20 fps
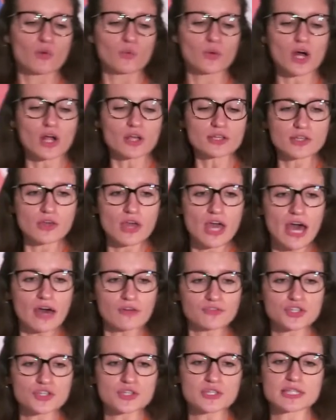We also
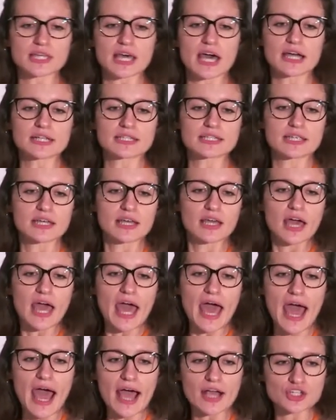have to set
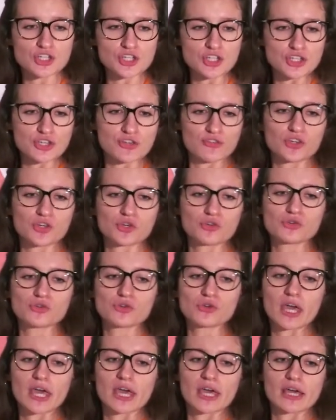action to
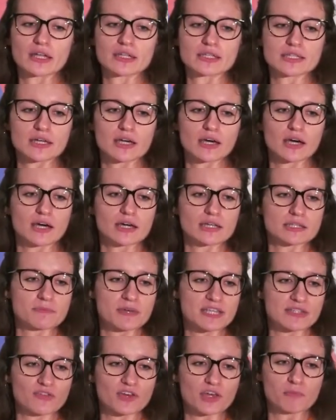view and
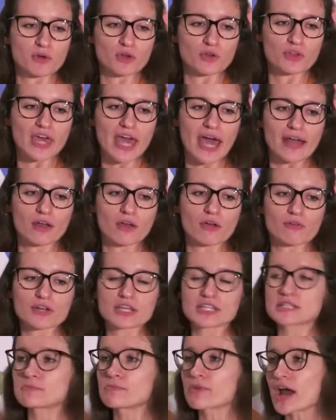specify both
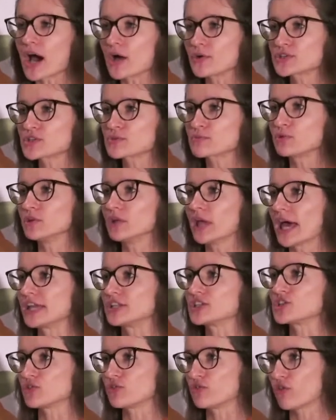categories, browsable
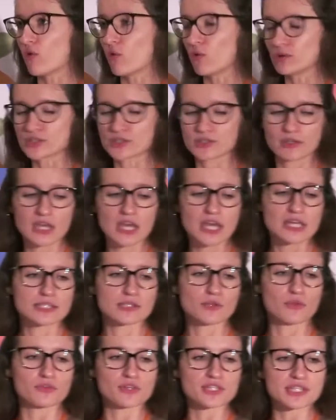and default.
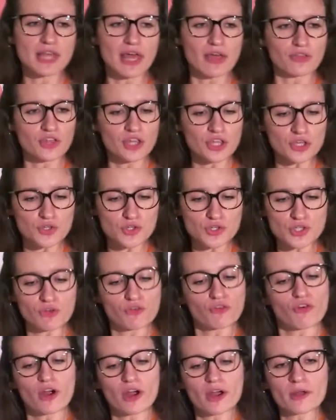So there is nothing new
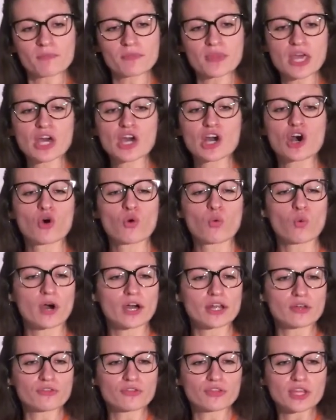so far.
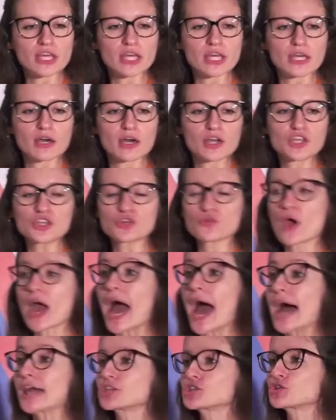One of the new
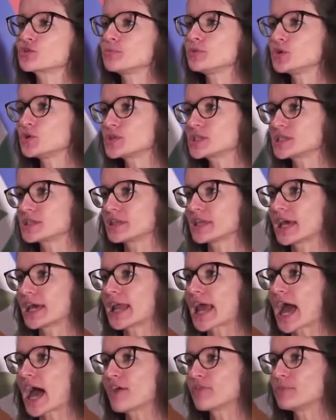attributes
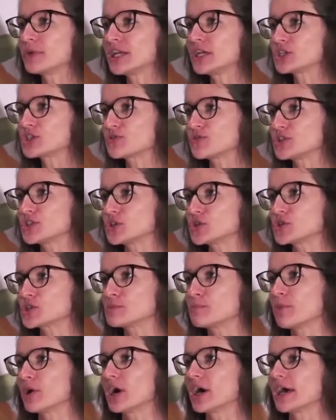that have been
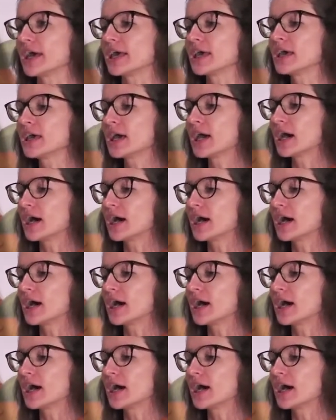introduced by